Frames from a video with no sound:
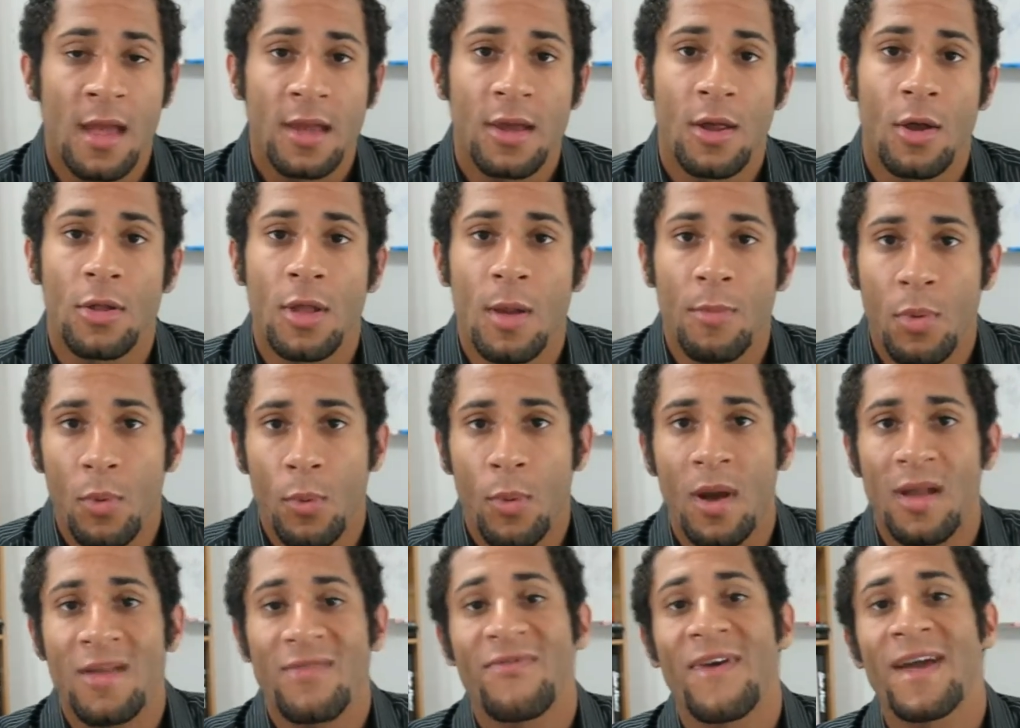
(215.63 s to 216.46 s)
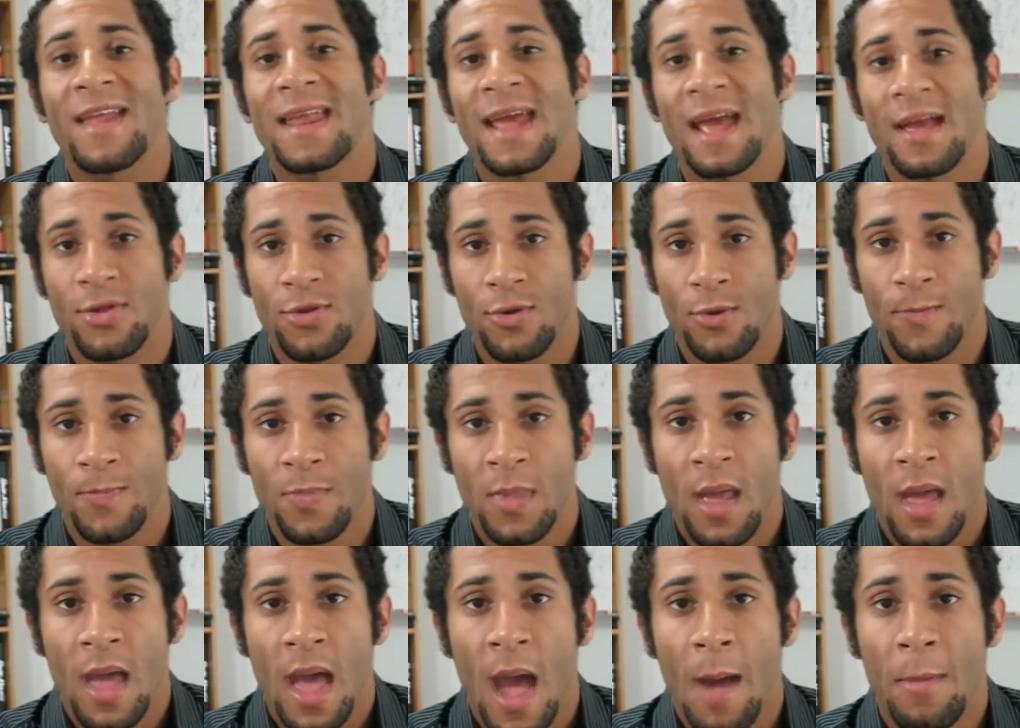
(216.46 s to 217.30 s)
Number one, financial.
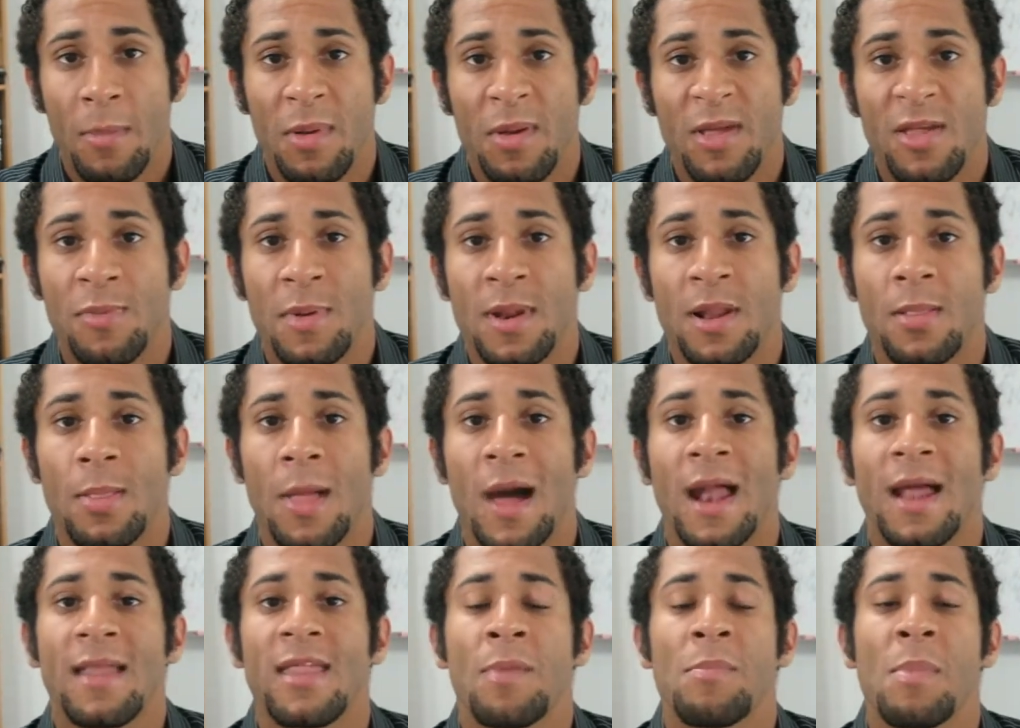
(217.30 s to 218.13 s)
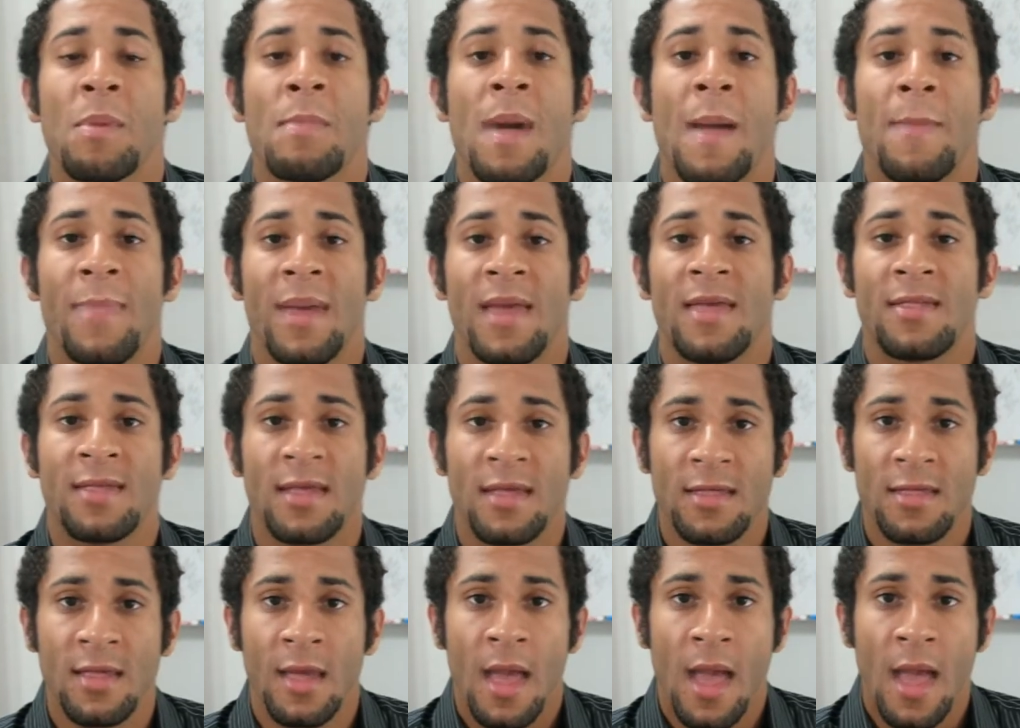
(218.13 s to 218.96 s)
I'm going to be spending a lot of time on my
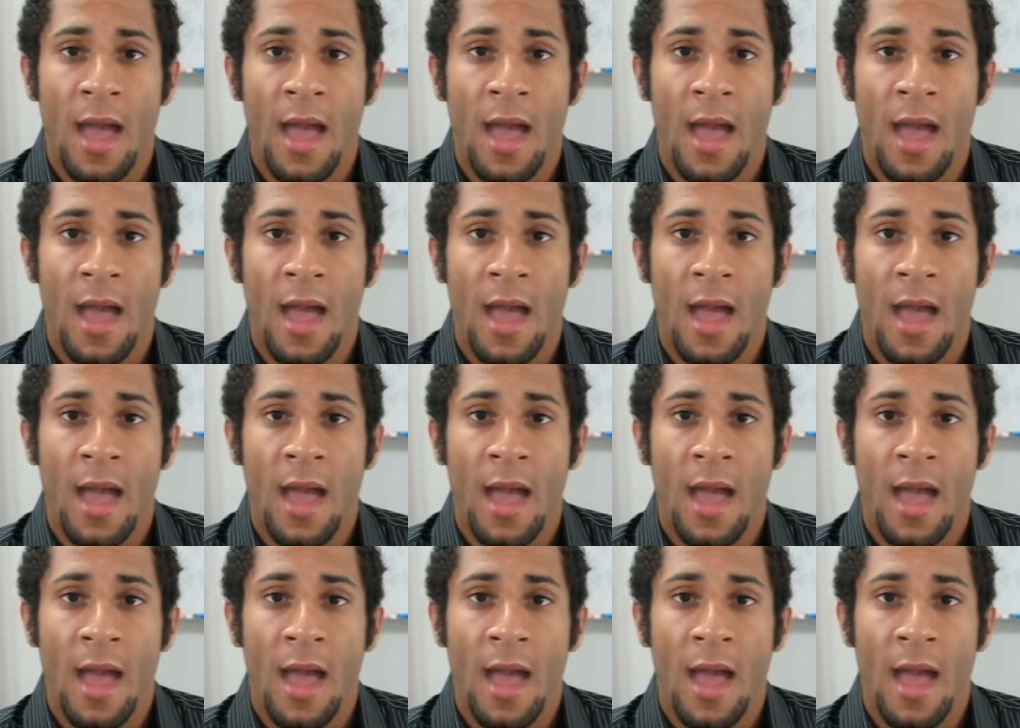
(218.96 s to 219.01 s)
business